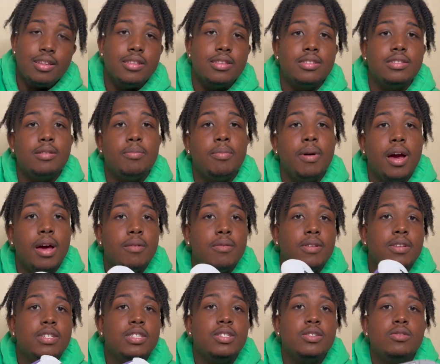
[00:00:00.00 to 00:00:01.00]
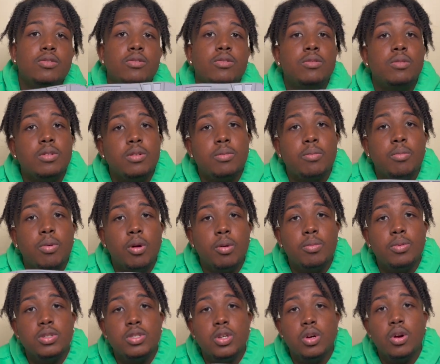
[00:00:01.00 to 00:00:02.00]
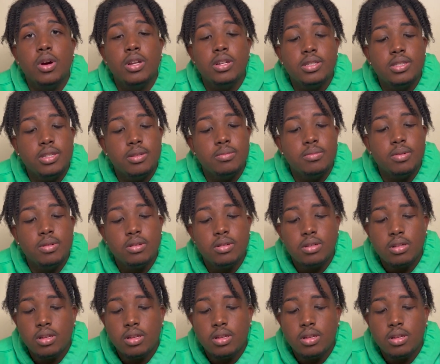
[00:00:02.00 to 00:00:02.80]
Just the bottom of the shoe, purple Jordan symbol.